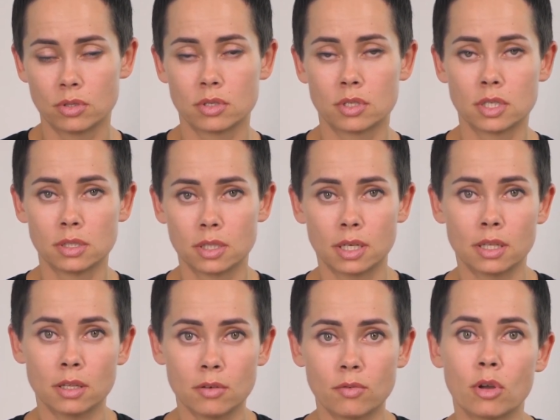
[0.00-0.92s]
the
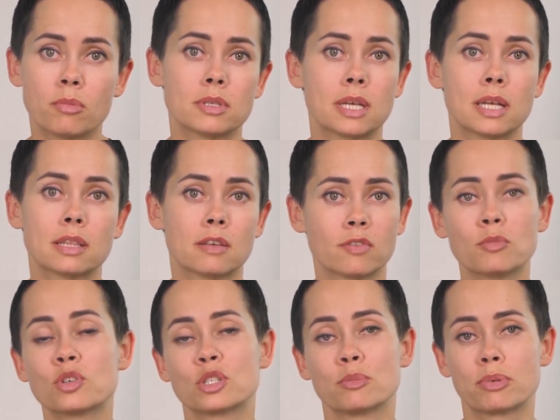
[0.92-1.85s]
description of this
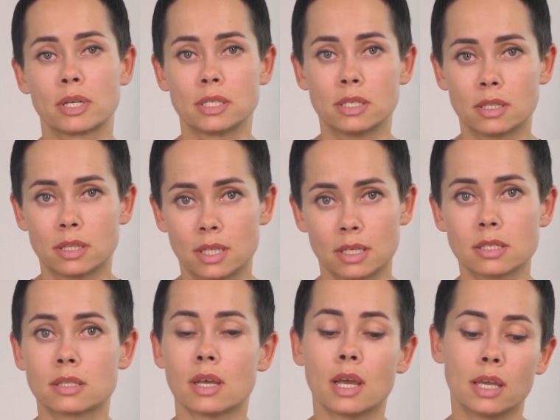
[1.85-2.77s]
video,
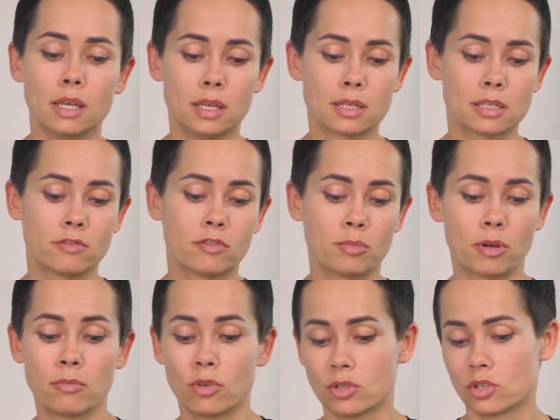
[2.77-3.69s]
there's for sure will
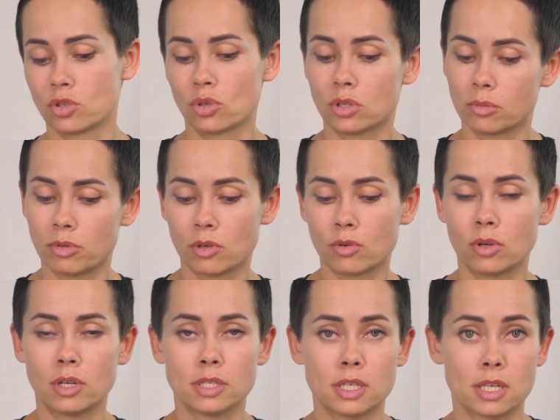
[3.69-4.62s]
be a link
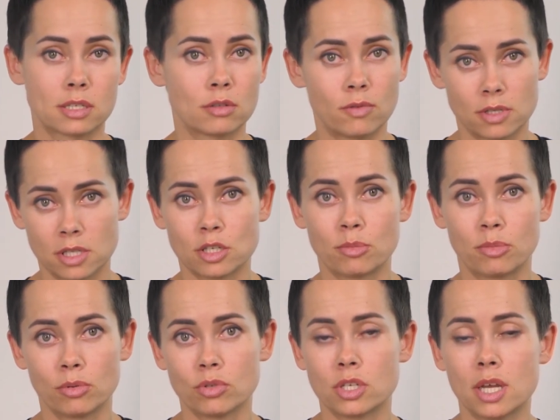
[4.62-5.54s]
you can take
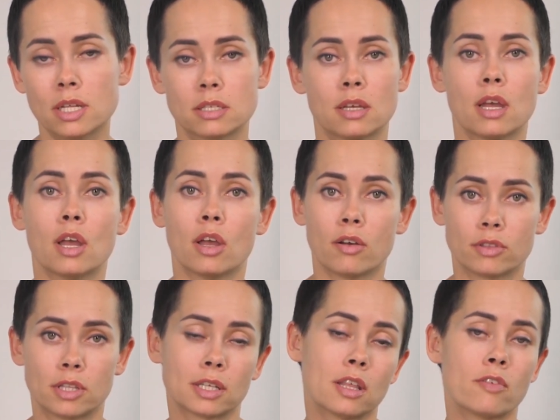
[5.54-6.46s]
if you realize that
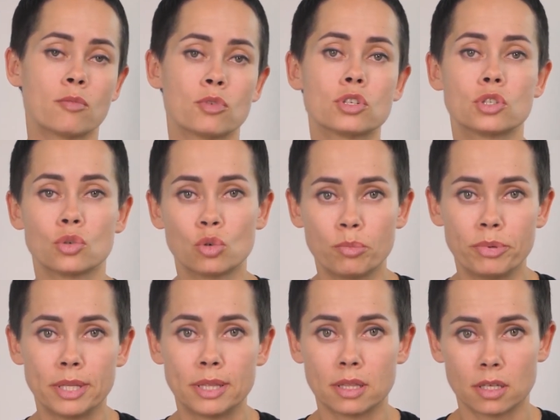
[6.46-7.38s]
this is fun,
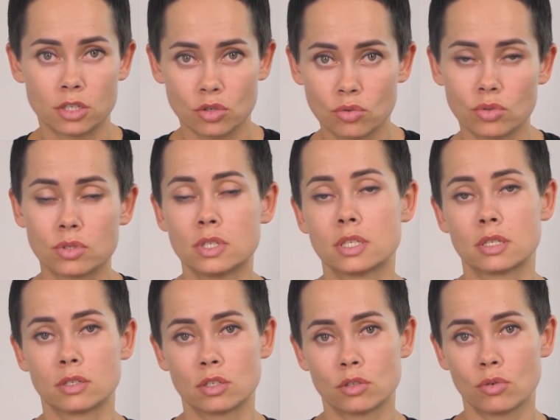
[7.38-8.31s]
interesting, you
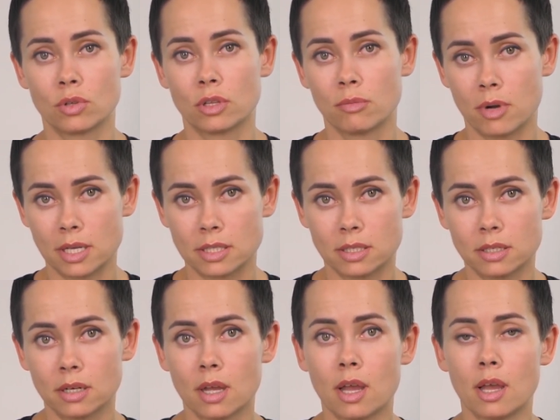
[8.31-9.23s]
even do it, and
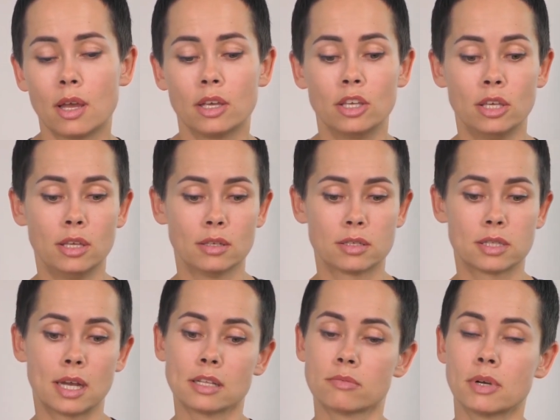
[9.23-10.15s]
then you can buy
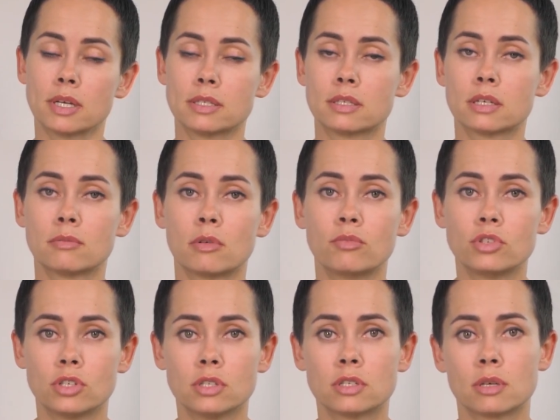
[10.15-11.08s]
our
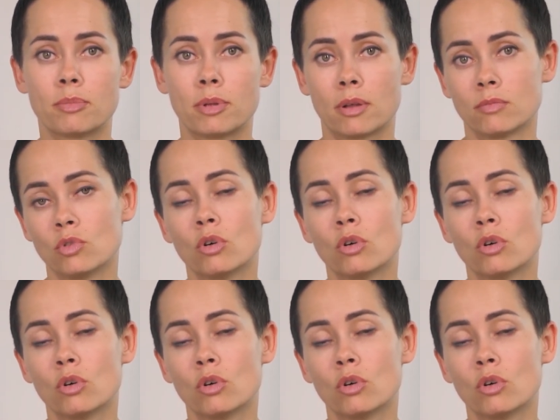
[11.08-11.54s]
course remote